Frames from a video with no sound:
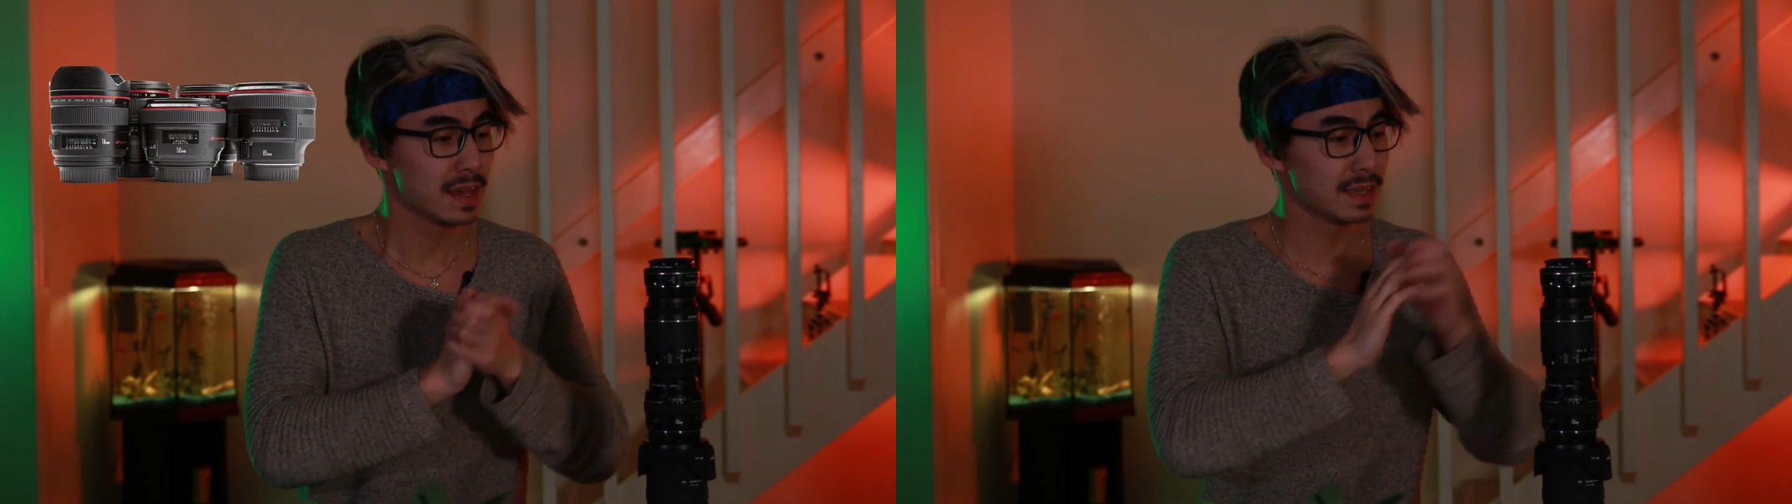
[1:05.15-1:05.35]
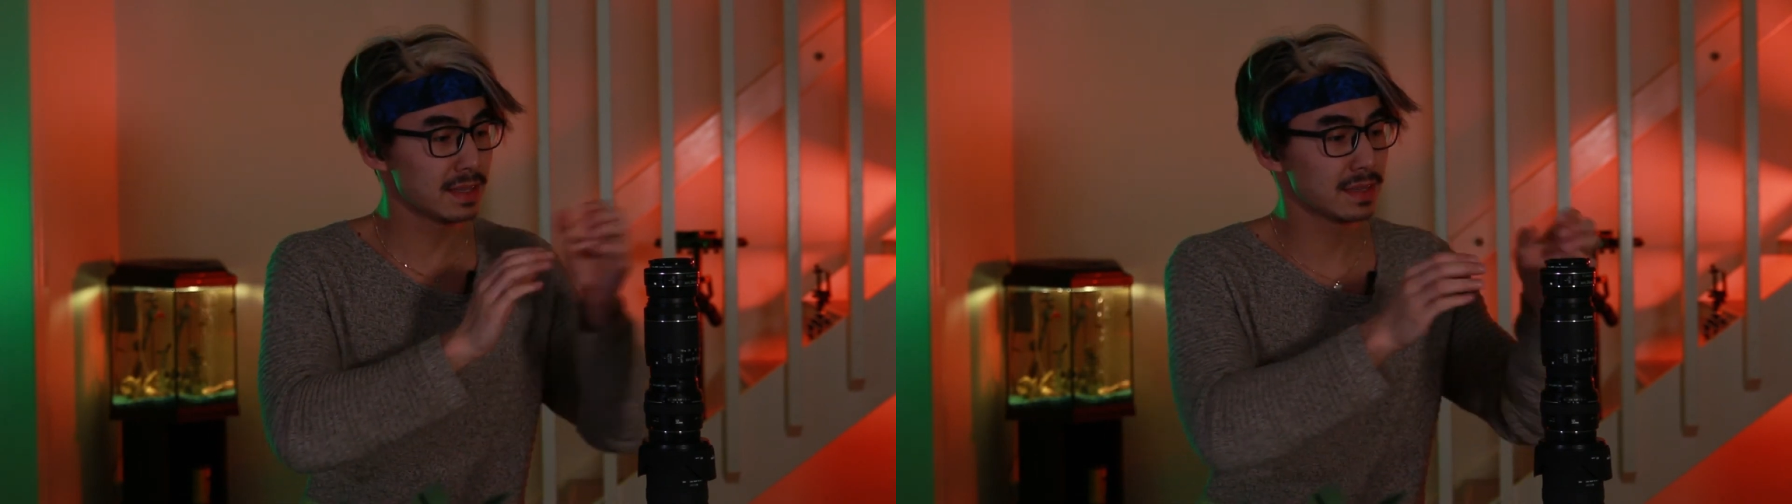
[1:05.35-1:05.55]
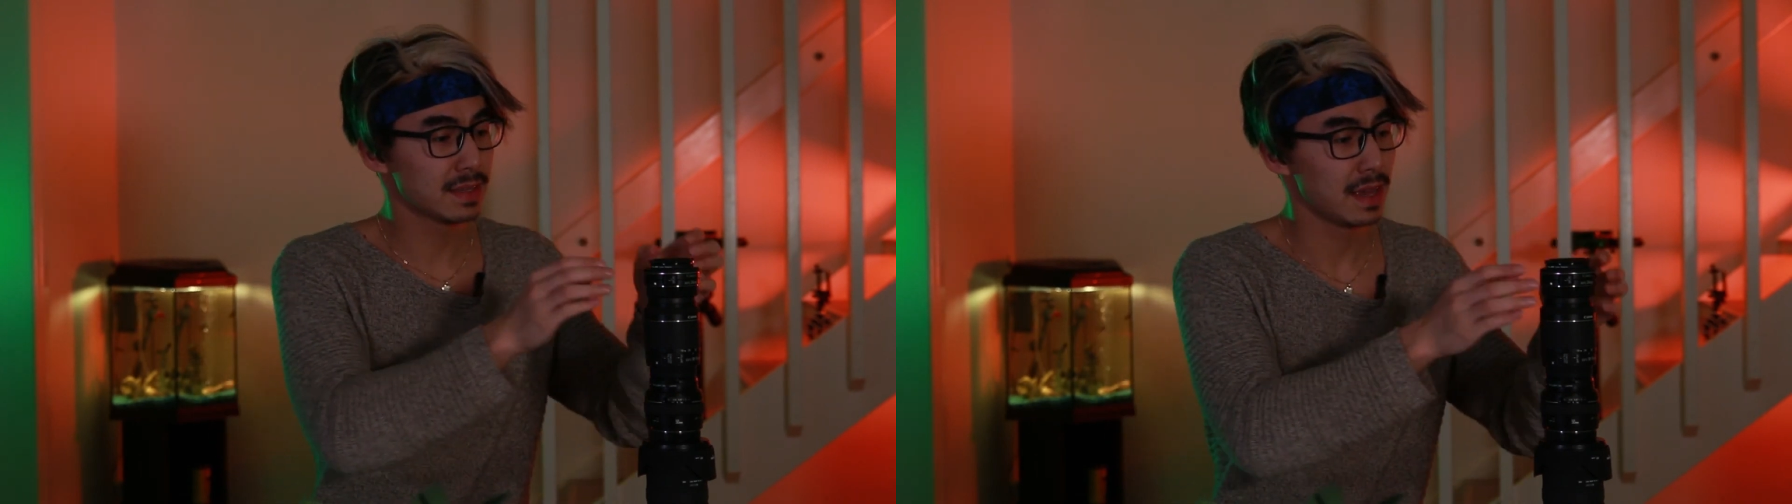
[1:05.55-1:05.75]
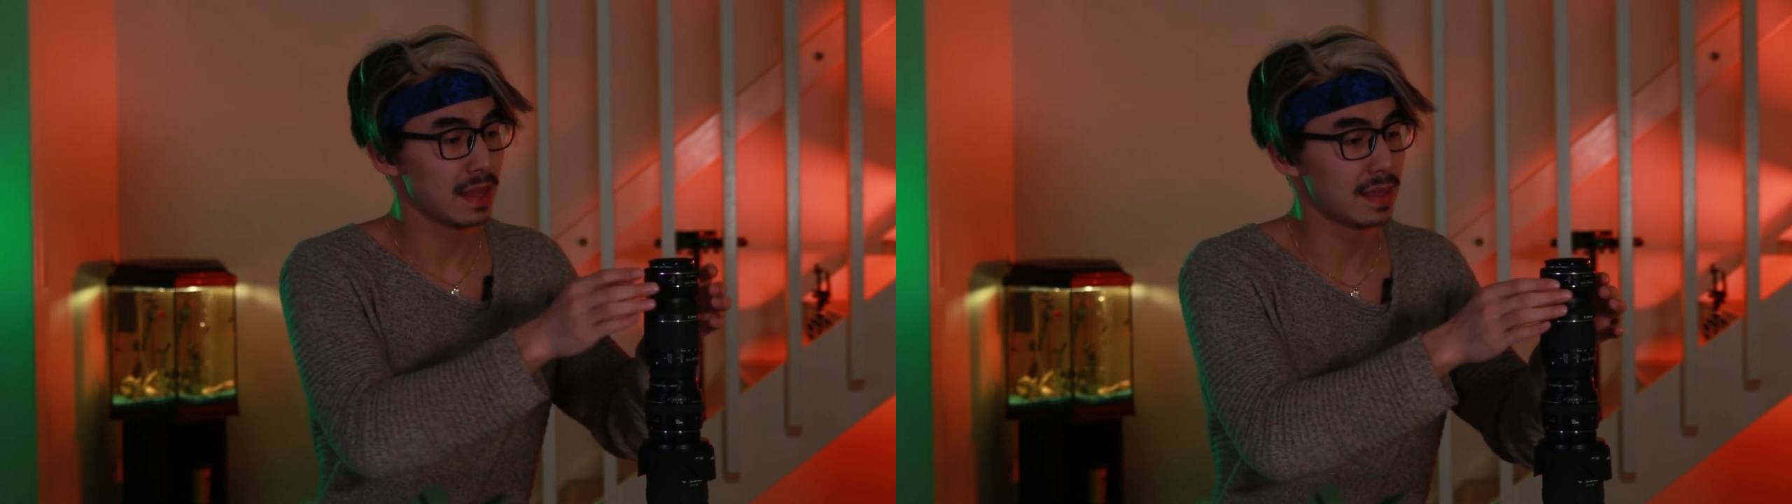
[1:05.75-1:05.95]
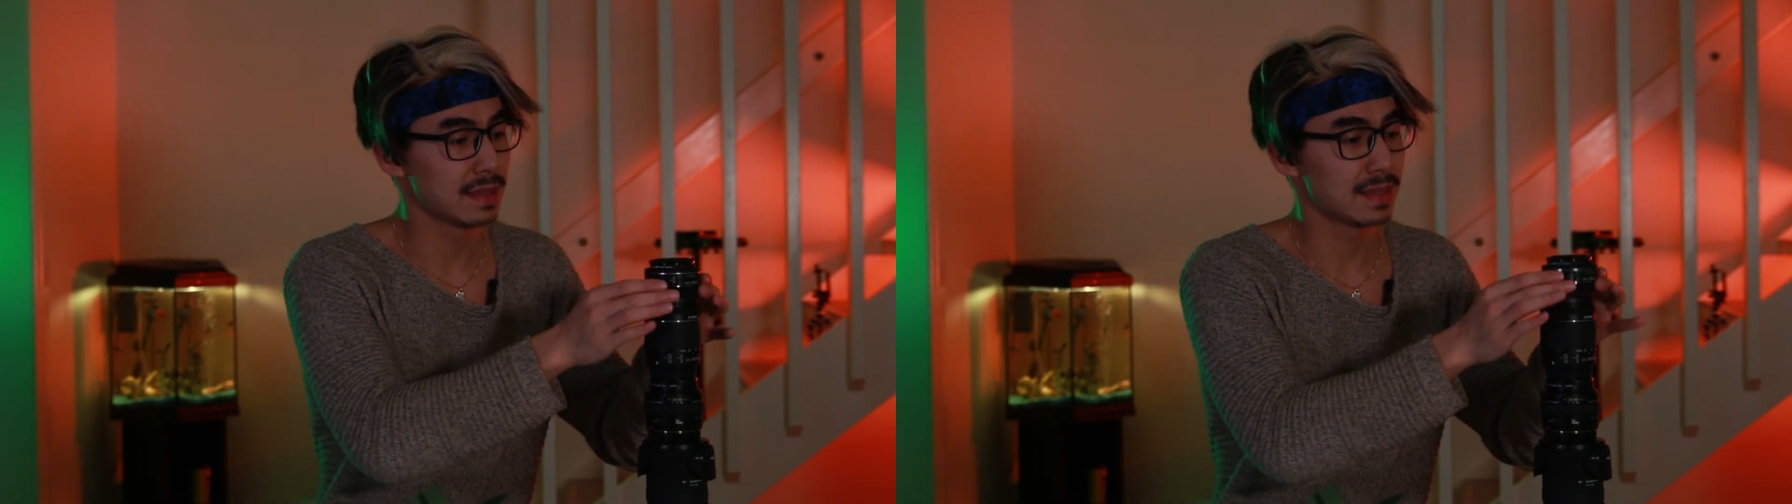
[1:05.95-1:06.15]
It's a
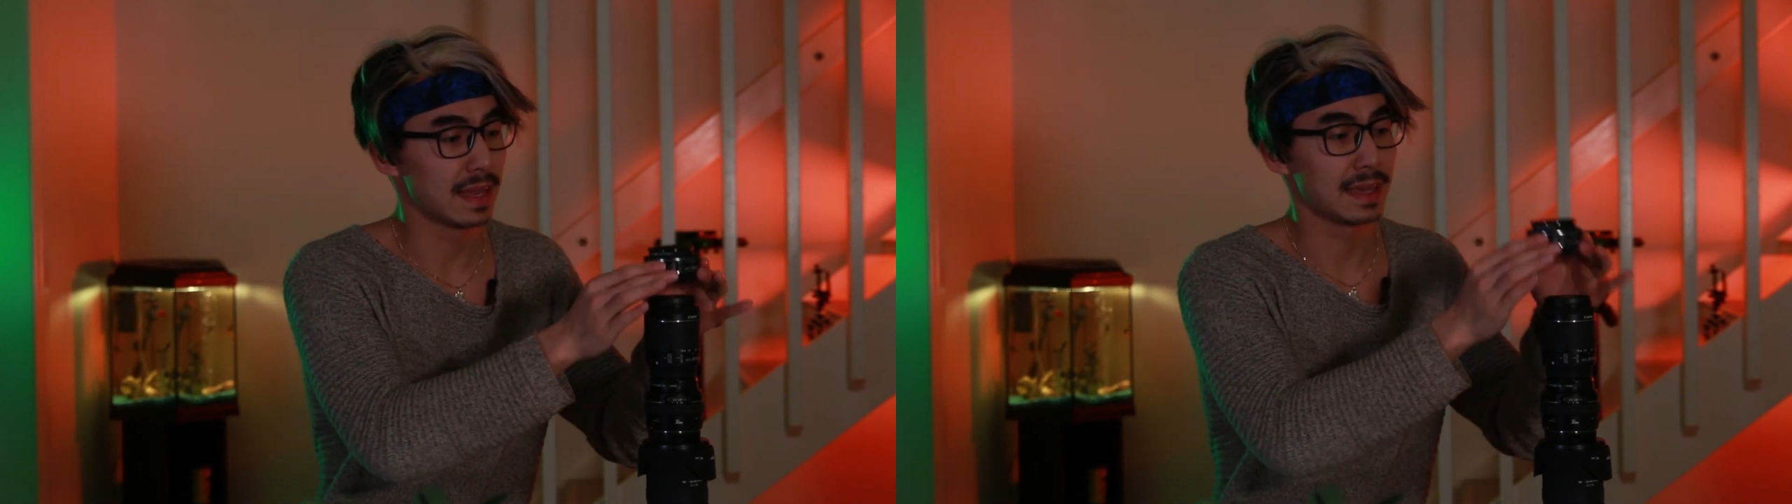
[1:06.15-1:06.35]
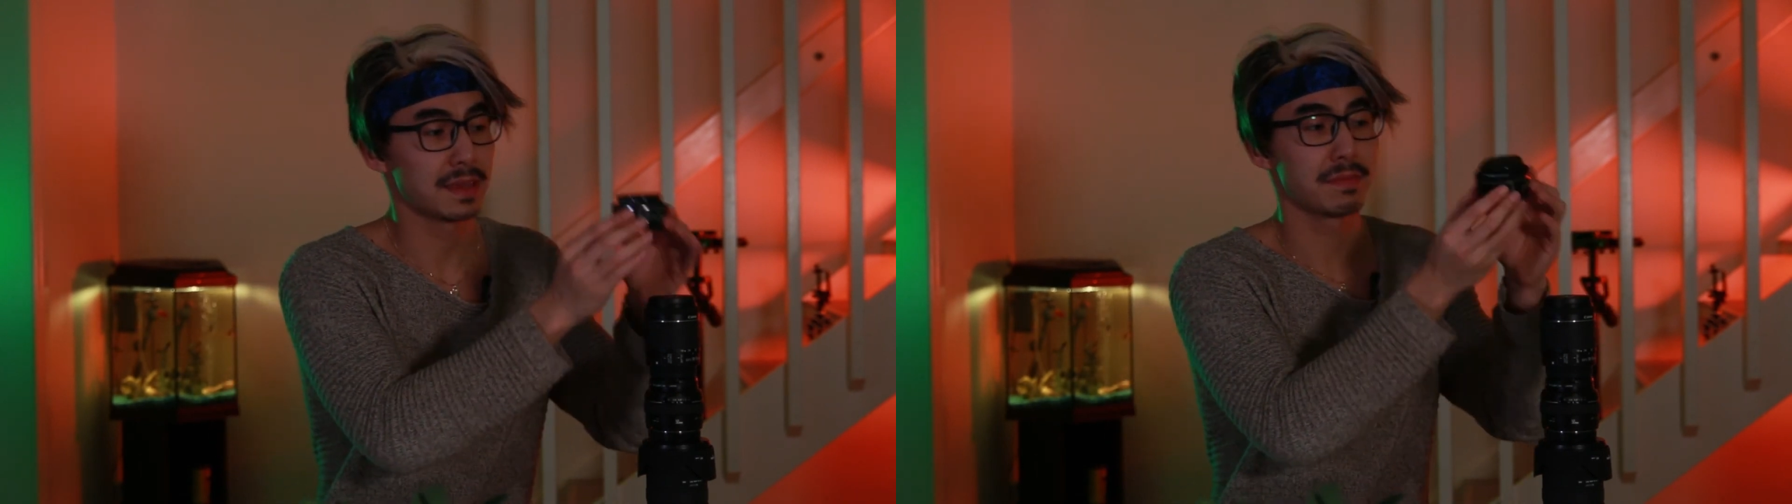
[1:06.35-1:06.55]
lens like